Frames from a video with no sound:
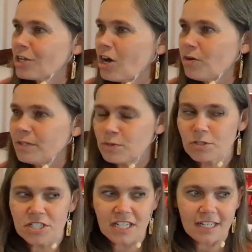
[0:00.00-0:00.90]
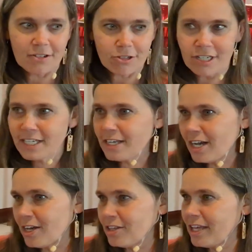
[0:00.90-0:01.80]
always were teetering
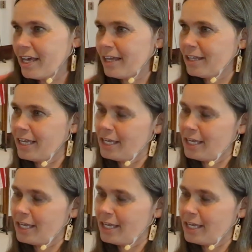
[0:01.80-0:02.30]
on that,